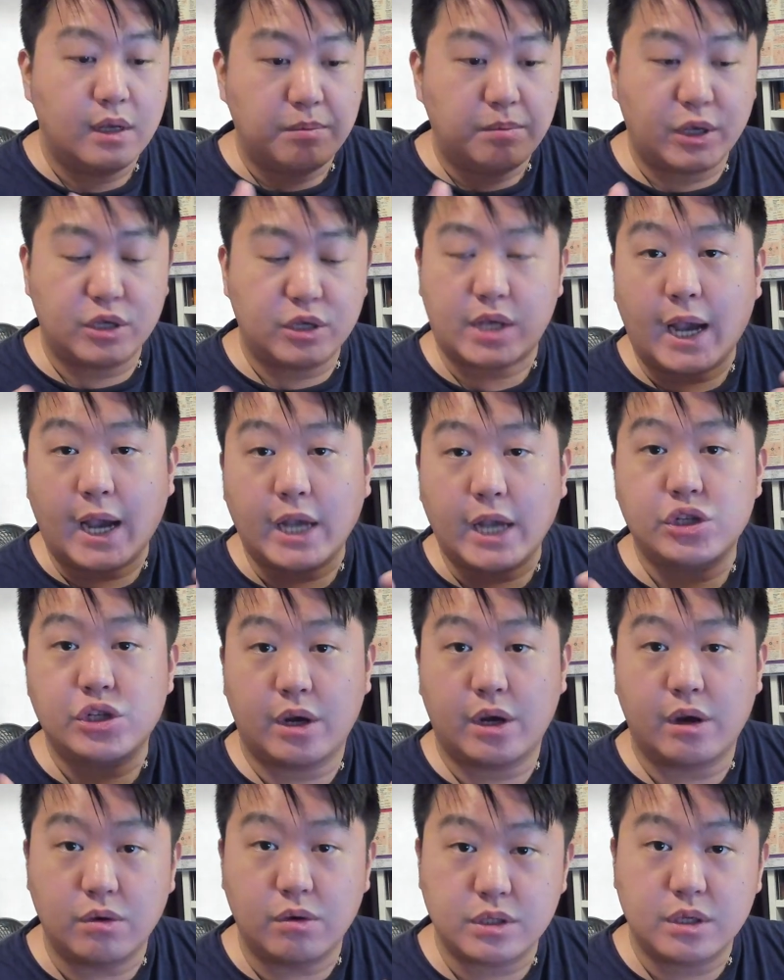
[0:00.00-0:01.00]
Because I
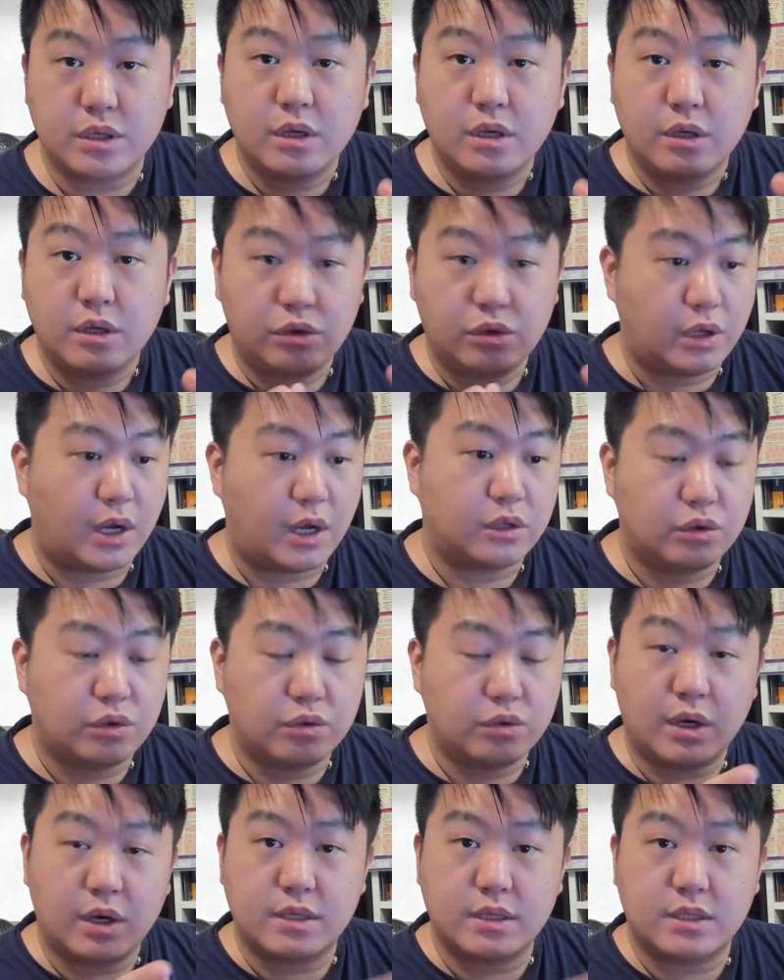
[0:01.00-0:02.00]
chose to talk
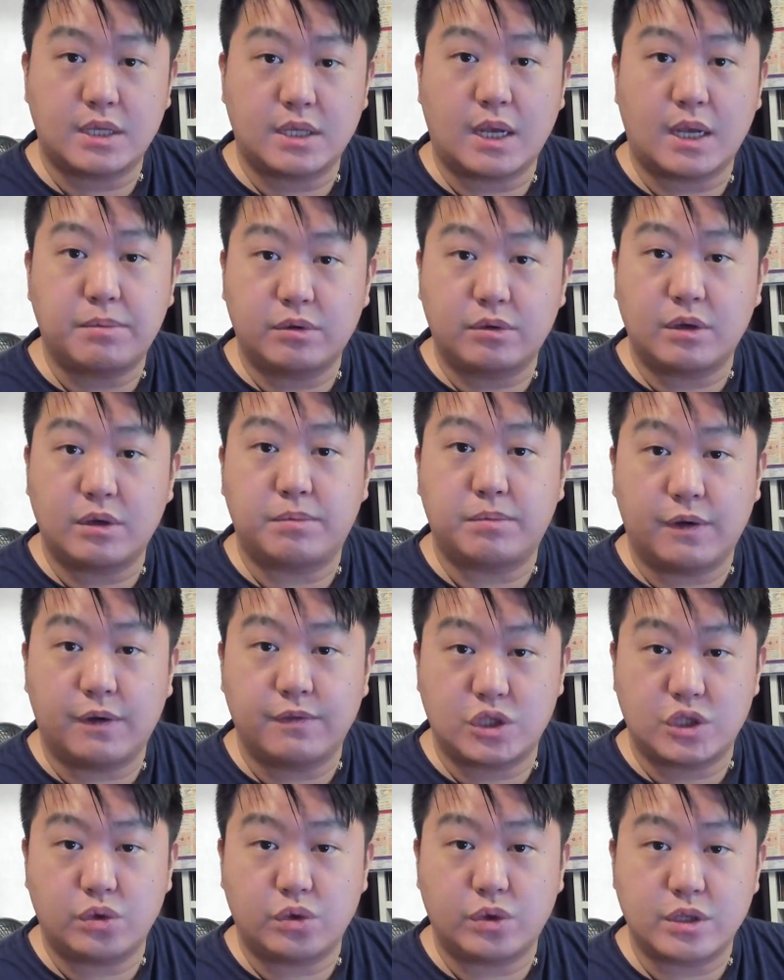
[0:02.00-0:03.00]
to a subgroup
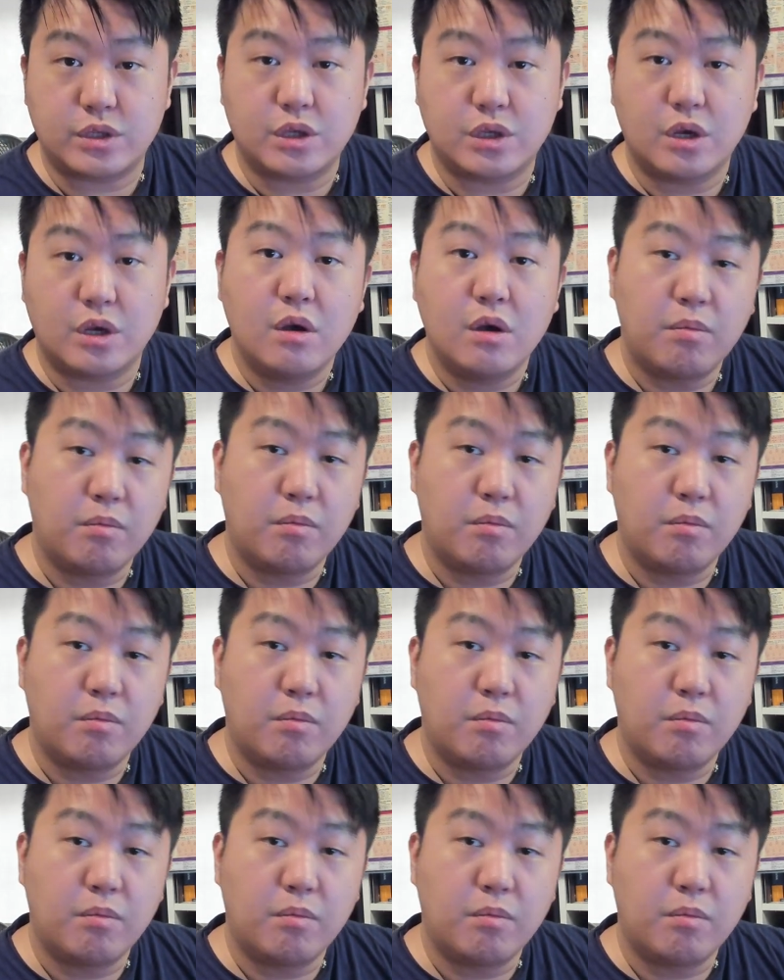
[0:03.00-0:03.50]
of students